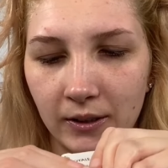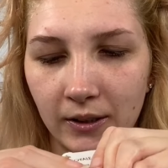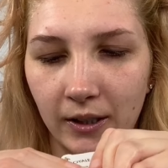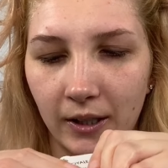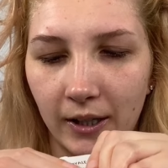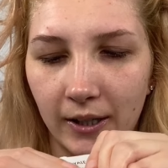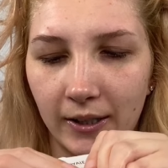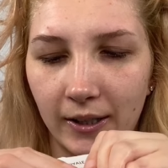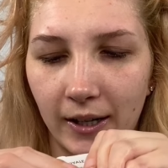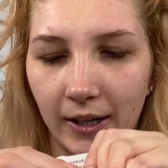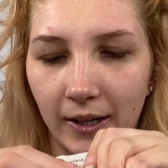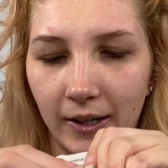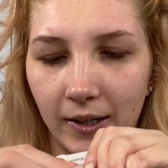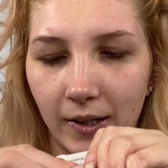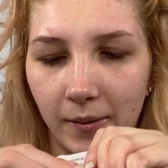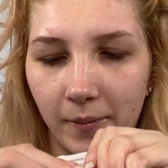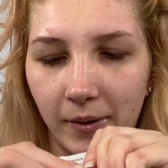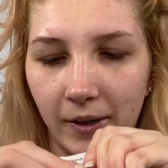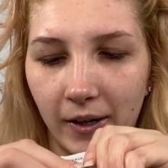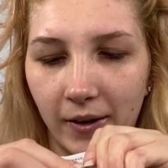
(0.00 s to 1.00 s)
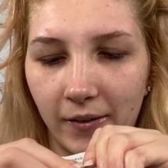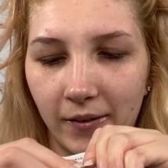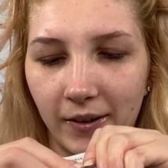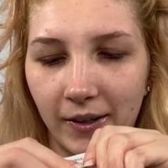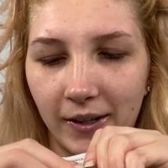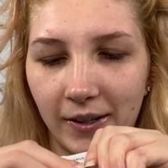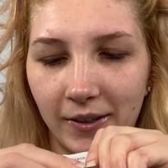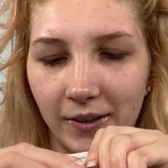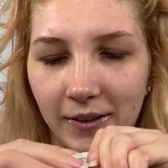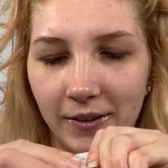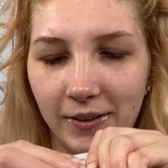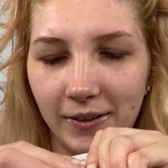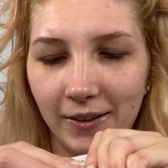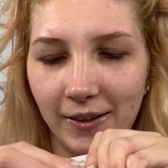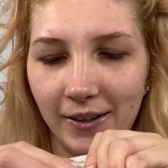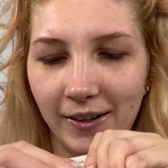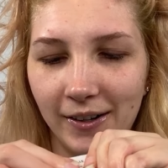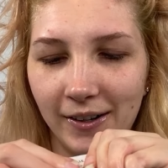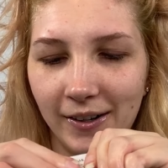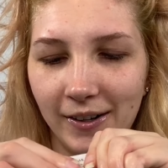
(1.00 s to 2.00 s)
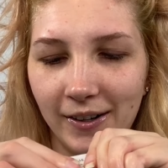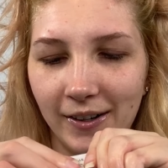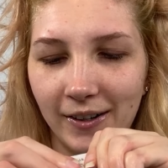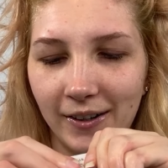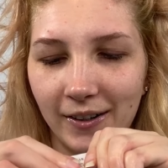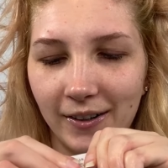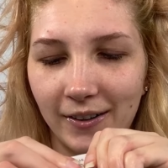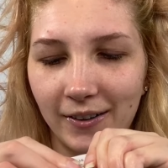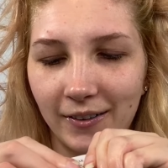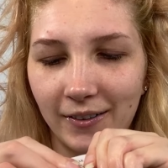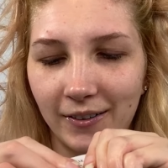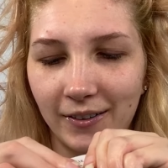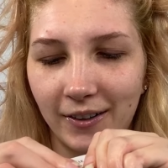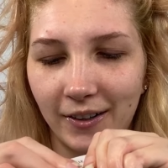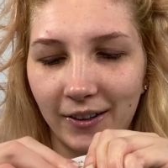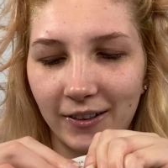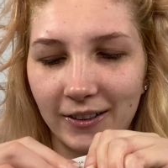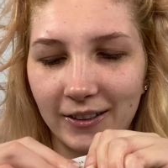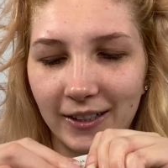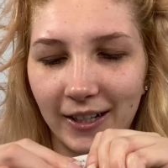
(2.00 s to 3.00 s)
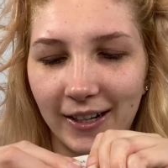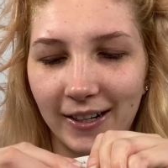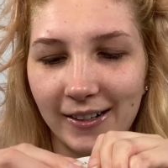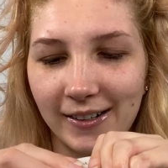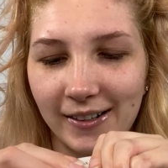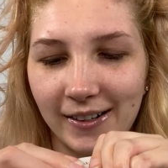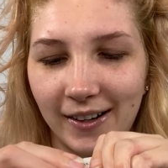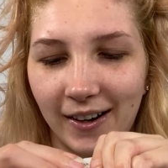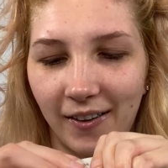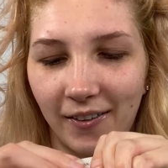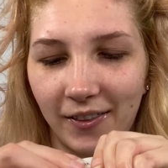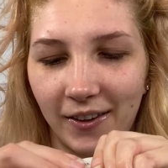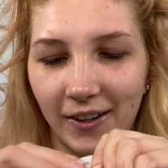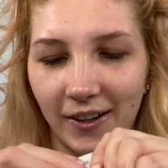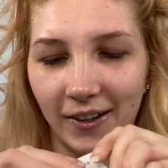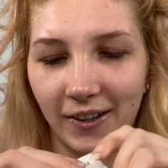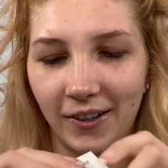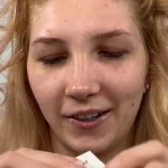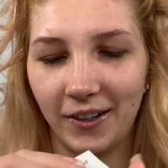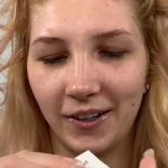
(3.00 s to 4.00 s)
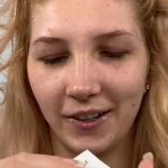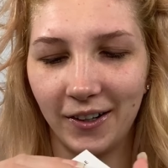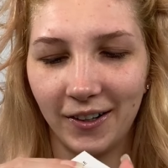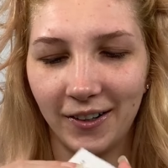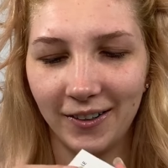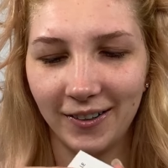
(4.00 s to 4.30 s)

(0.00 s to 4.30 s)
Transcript: It's like coming out and there's like nothing in here.